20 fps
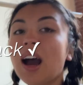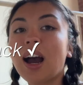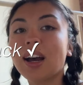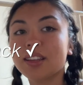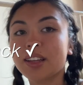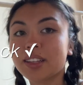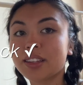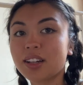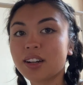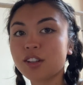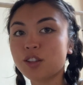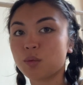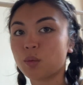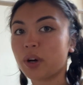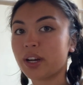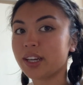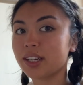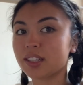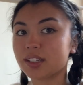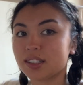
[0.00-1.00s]
I like that it's
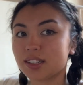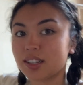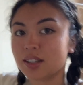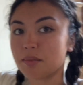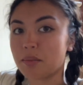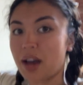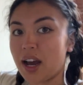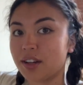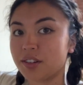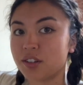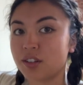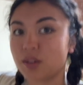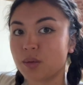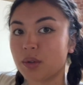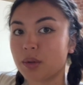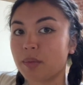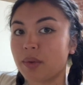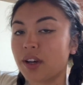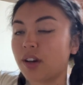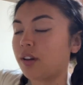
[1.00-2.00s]
white because then it matches
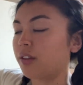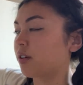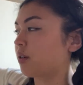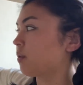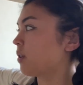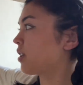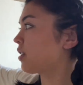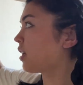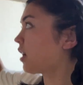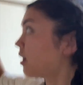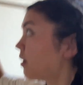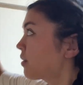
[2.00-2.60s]
with my other one that I